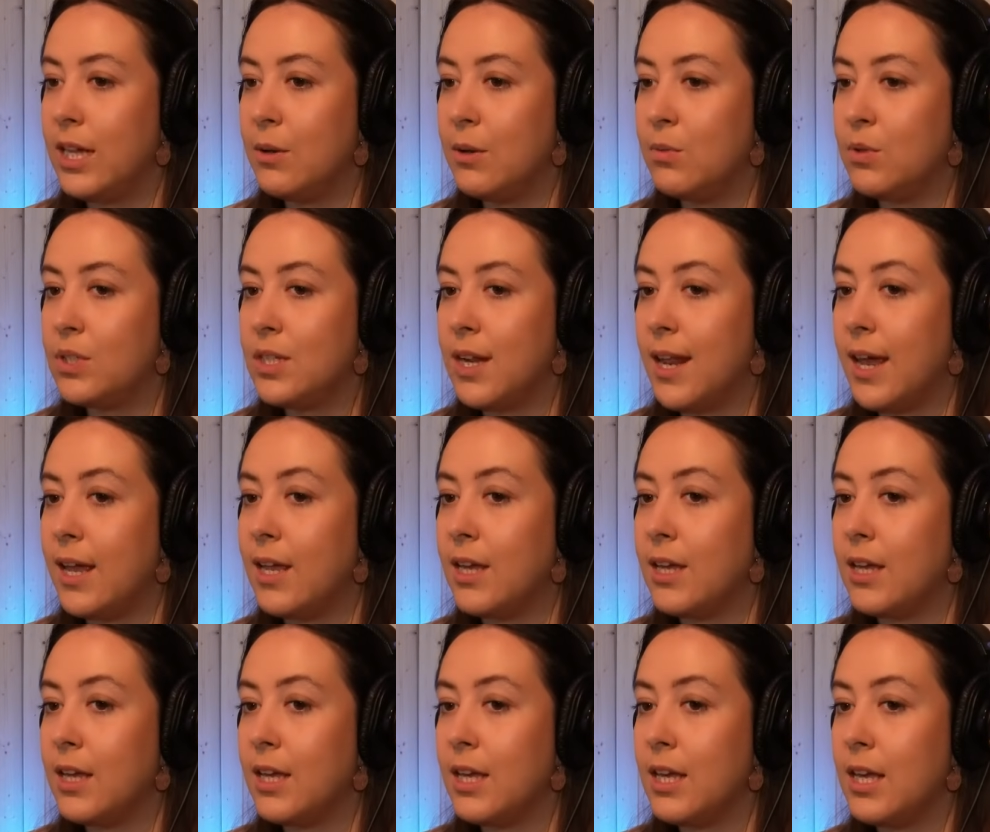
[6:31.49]
It was
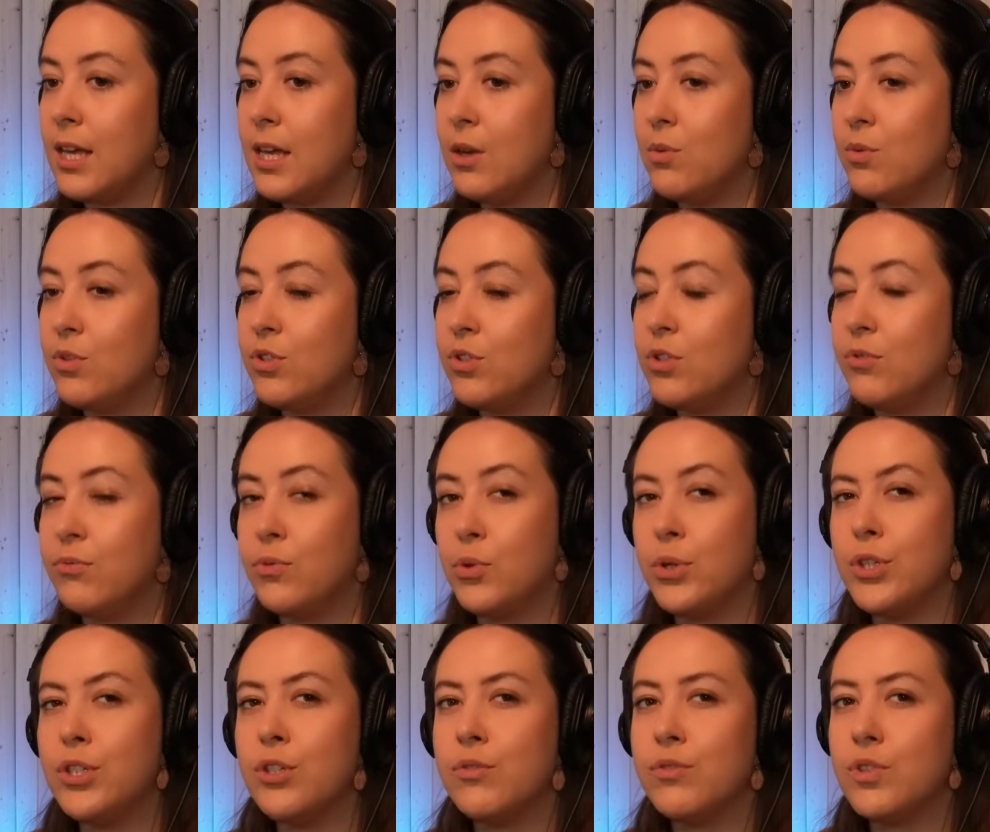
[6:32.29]
like he was the
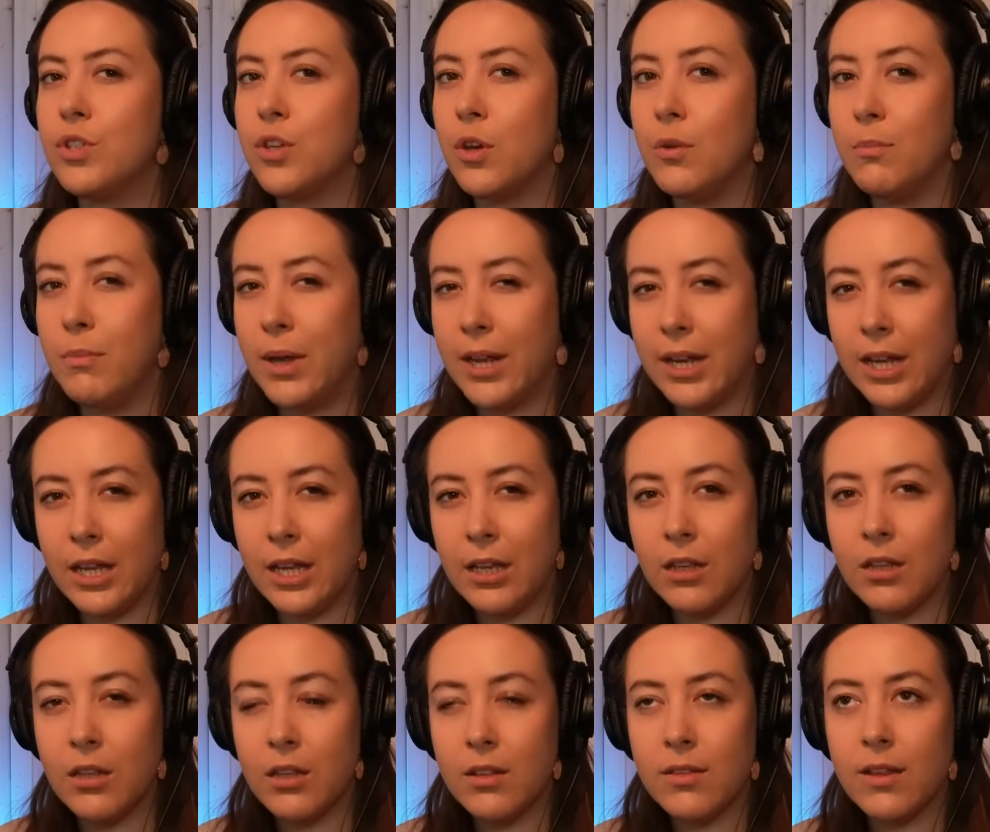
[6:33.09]
voice of so many